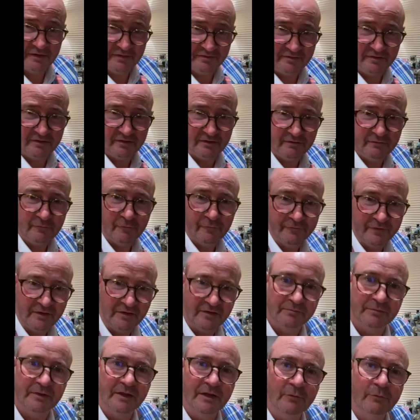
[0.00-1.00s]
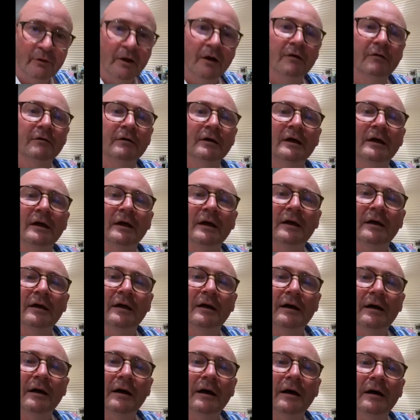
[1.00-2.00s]
this year, all things being well,
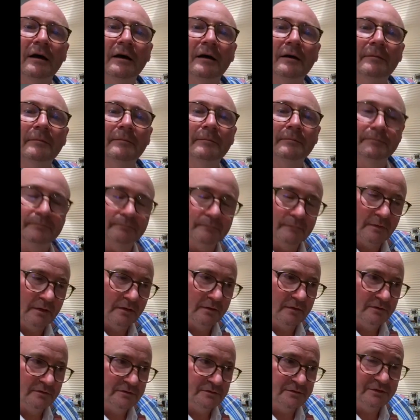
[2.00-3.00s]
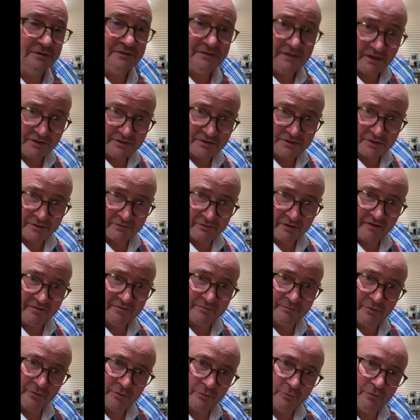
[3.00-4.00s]
um, to judge the
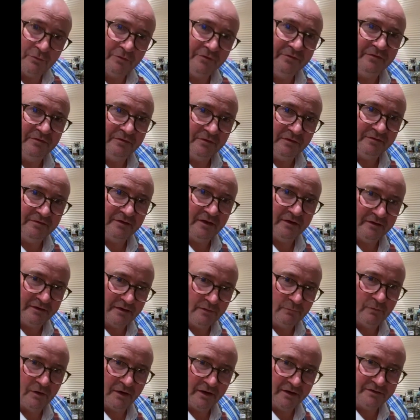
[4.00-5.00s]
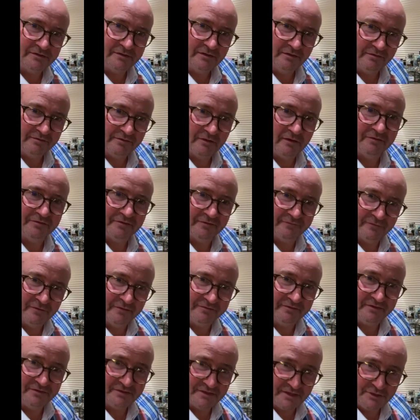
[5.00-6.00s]
Craft Spirit Awards in New Zealand in Wellington. So I was the
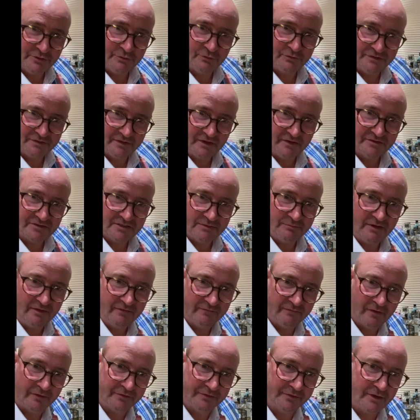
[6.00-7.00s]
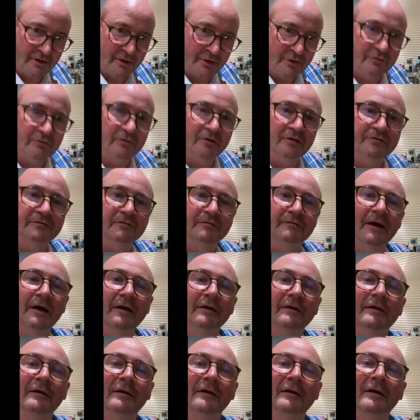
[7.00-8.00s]
first international judge to be invited to go across for
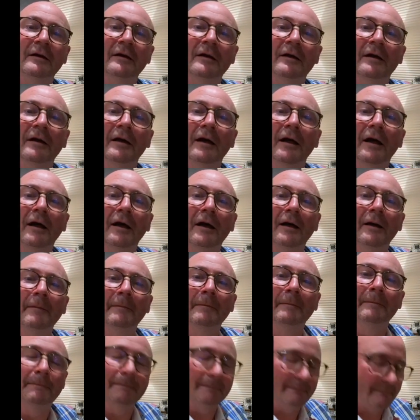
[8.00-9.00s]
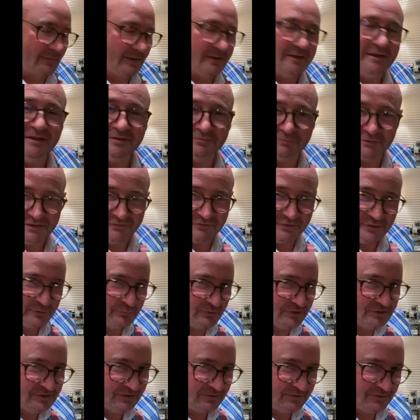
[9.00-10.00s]
that. Um, yes, we're definitely
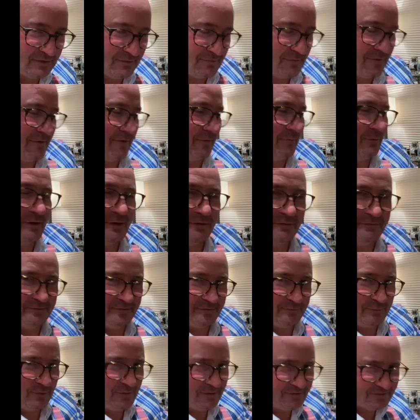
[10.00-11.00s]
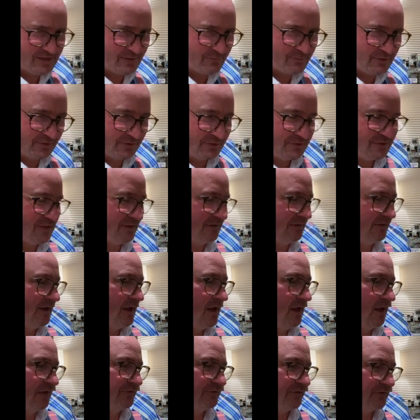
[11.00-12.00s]
doing gin. Don't worry, we're going going deep into gin.
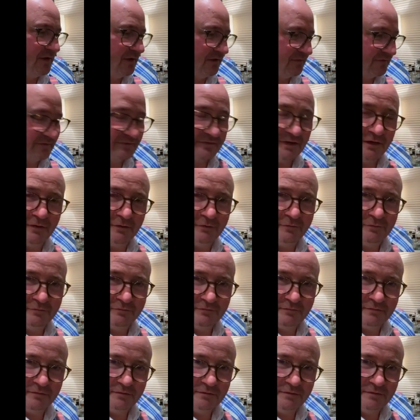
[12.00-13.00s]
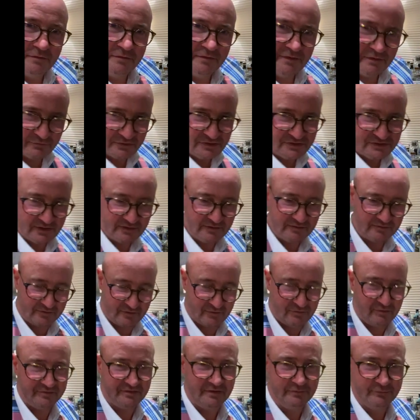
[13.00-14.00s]
So yes, so New Zealand gins
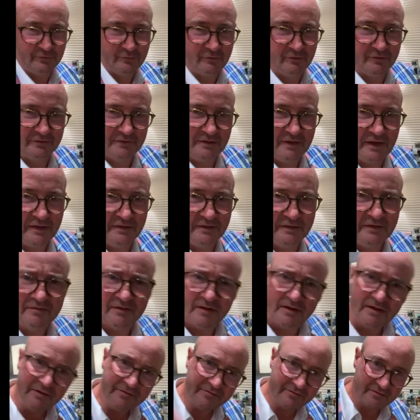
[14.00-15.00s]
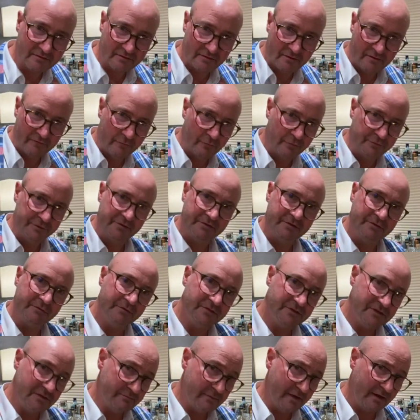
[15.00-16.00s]
across the board, and there's a list of all New
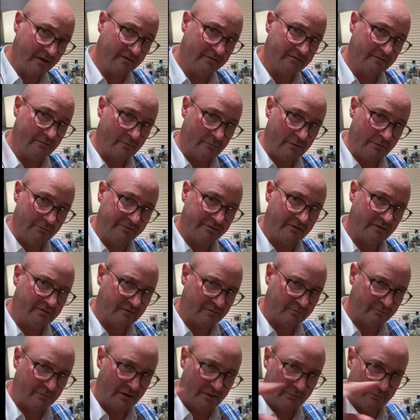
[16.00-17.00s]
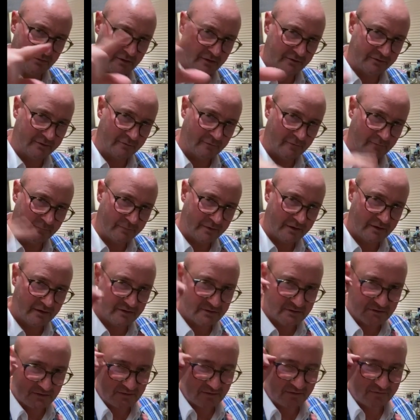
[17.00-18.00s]
Zealand gin makers on our website, just by the by on the
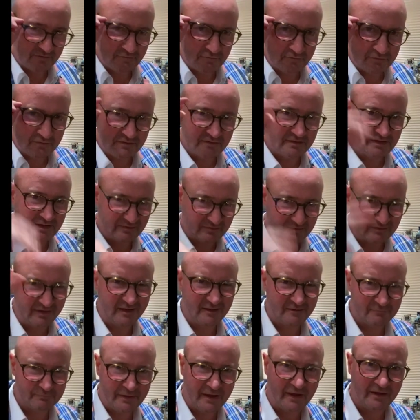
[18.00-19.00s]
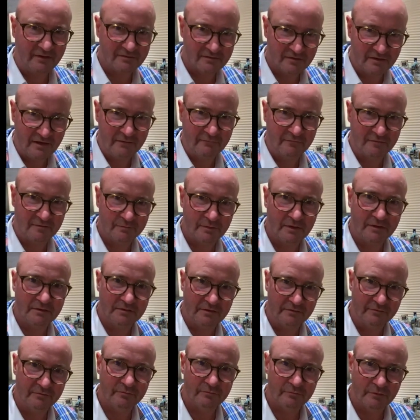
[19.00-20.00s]
homepage, in case you're interested. This links back to their respective